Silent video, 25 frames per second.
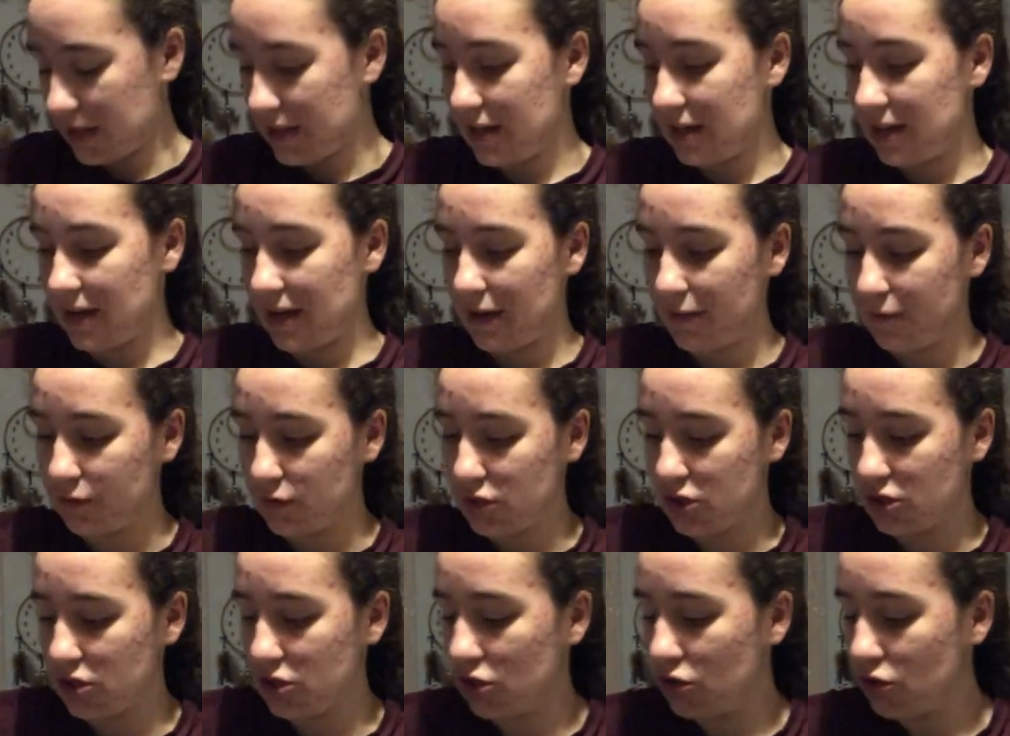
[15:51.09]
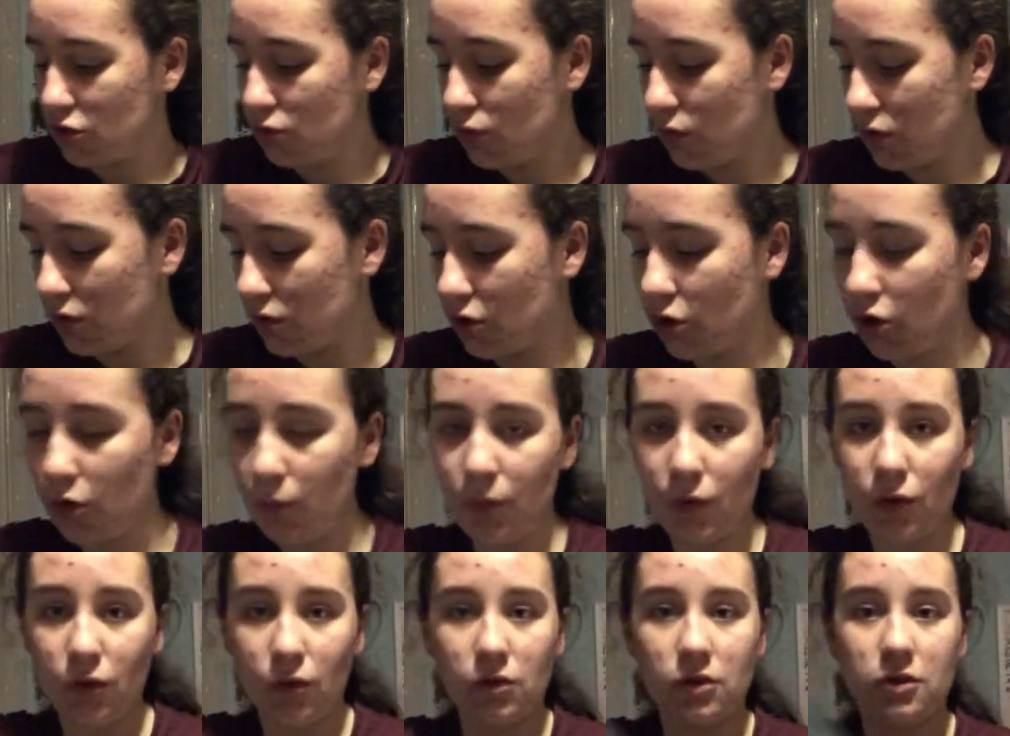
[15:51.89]
then you have two
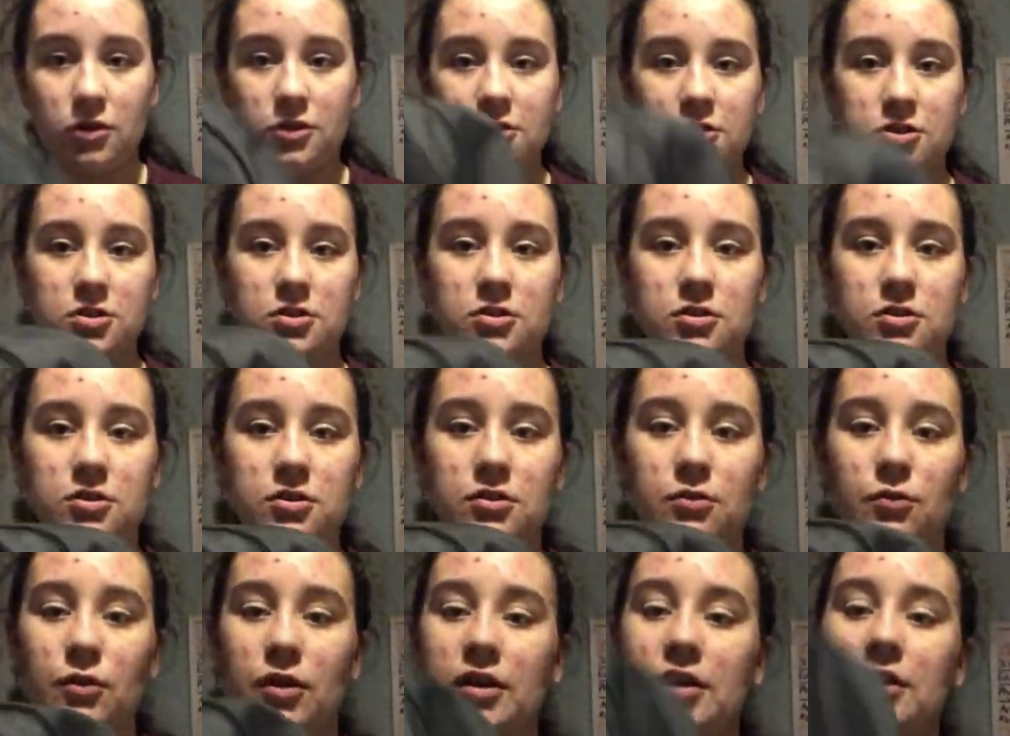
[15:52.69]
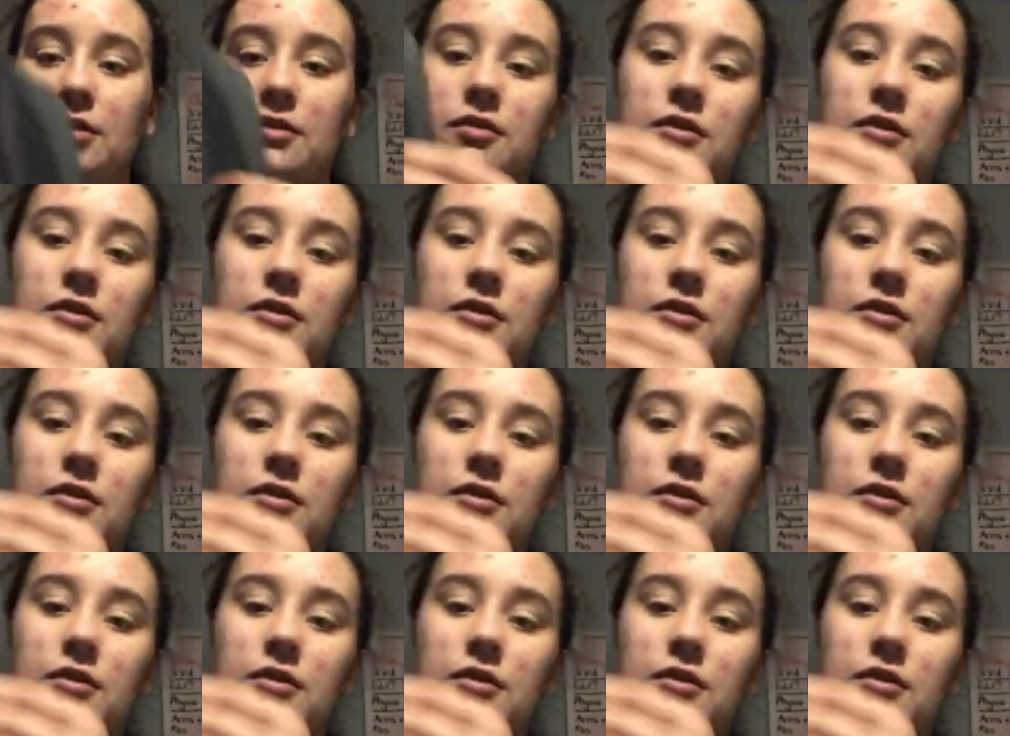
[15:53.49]
cup holders, well,